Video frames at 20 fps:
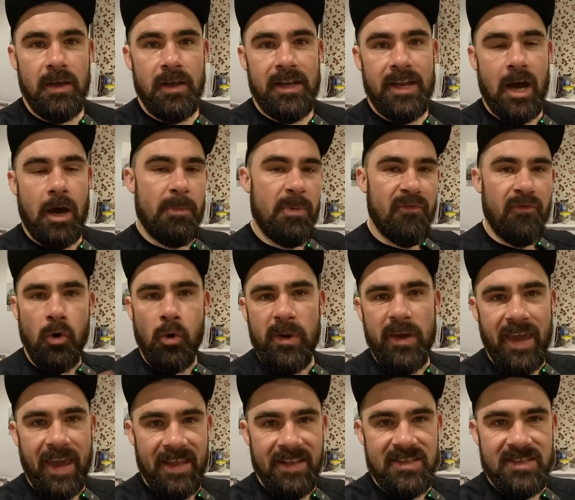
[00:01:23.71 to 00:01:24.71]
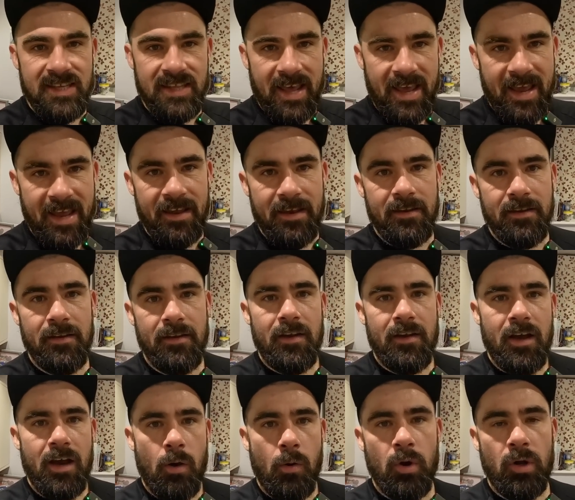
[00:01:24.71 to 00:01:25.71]
Now, before we get into that,
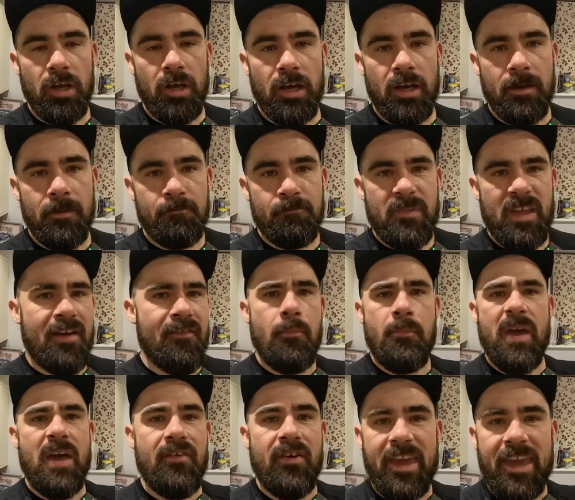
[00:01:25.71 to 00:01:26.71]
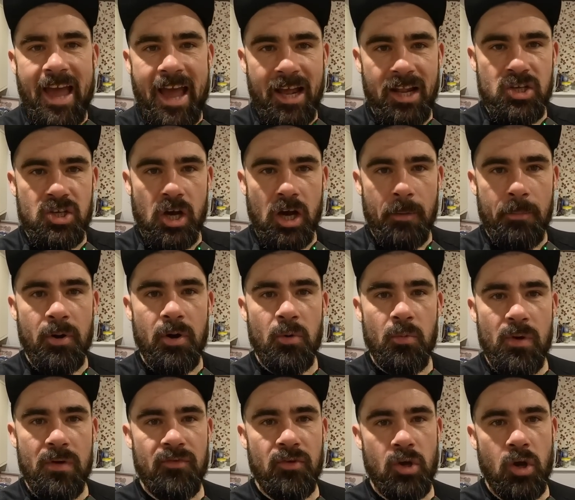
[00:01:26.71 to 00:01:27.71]
I want to have a bit of a catch up
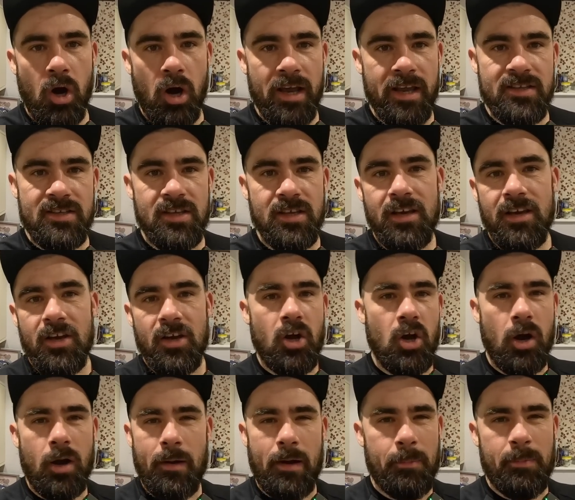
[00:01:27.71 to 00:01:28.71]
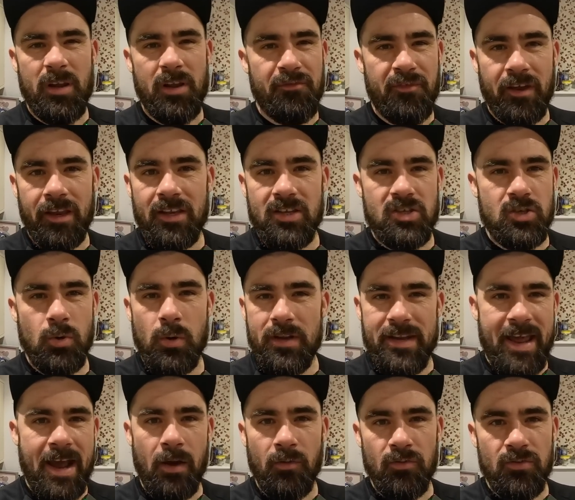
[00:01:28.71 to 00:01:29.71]
with you guys. Got a couple of things to
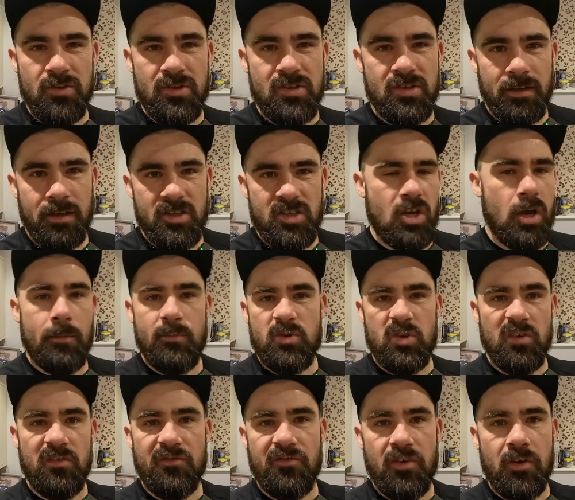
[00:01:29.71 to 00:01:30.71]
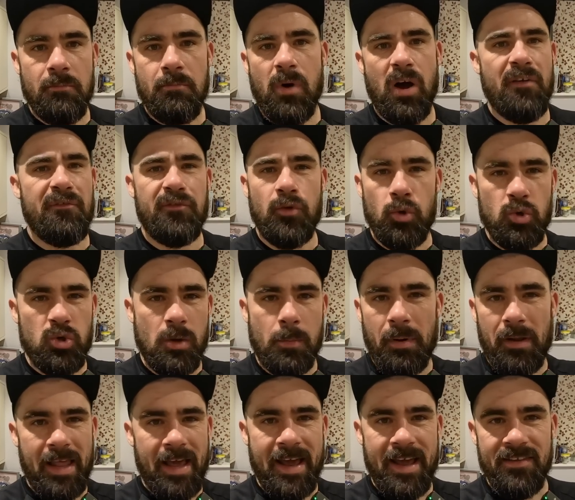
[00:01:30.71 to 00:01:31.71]
announce in terms of my future
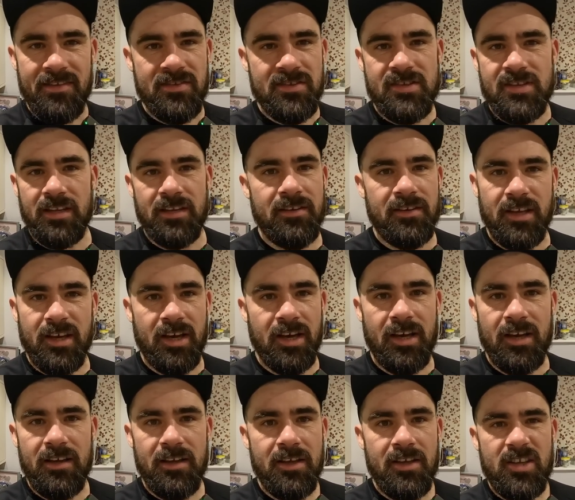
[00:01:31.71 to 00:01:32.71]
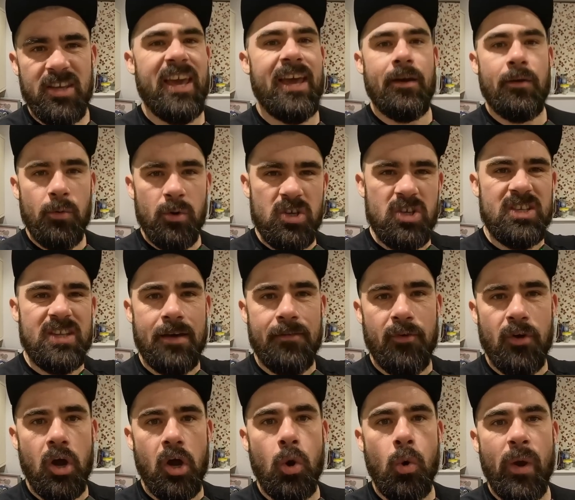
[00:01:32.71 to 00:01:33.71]
plans, and yeah, we'll just
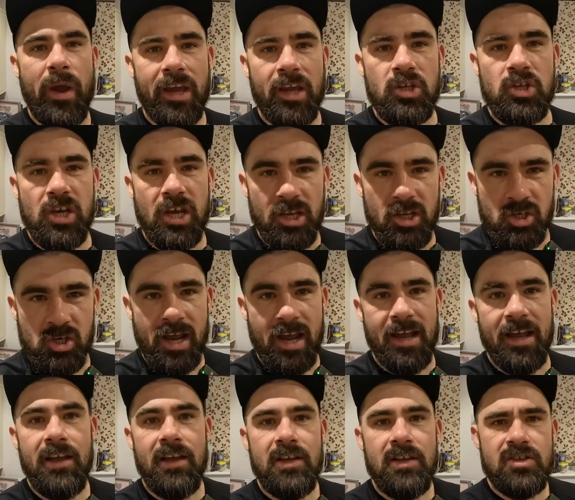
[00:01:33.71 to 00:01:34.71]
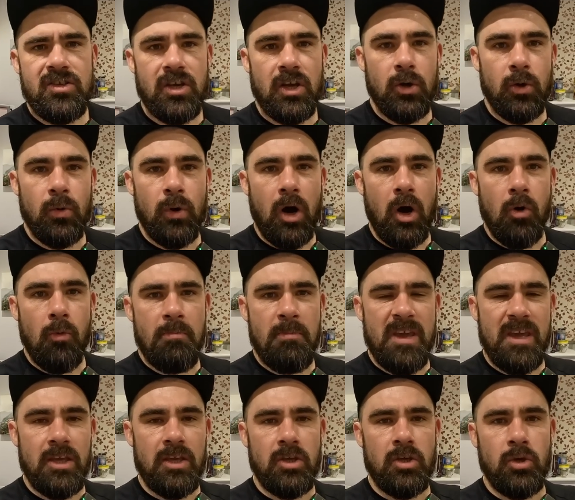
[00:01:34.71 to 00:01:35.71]
have a quick chit chat. So I'll
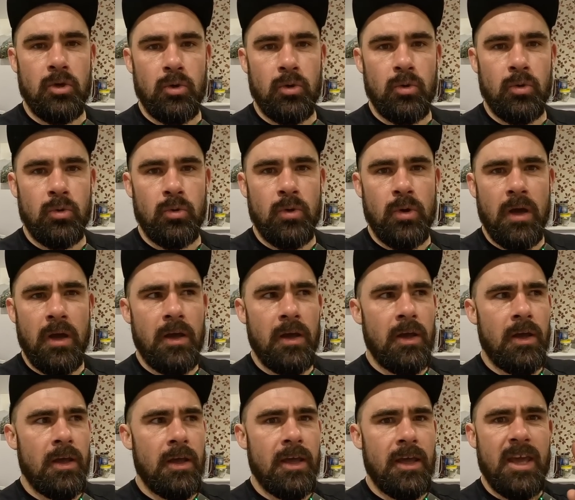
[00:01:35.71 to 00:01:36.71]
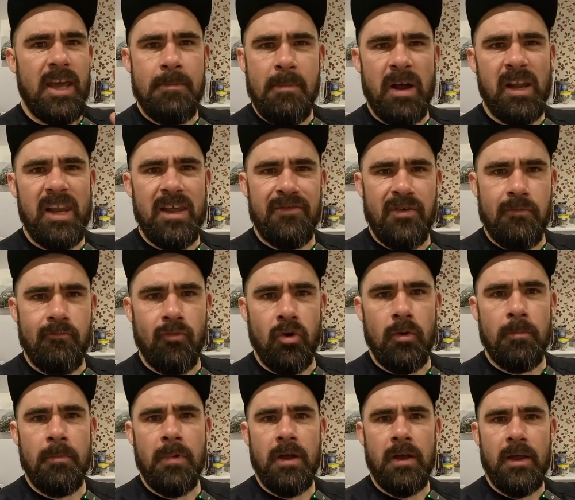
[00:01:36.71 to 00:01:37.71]
meet you in my living
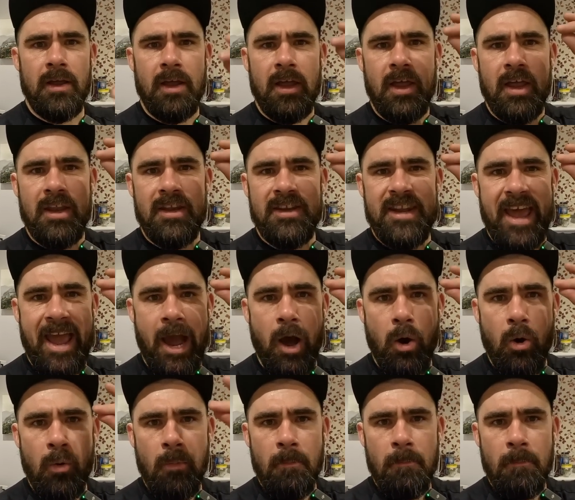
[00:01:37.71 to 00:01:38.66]
room now.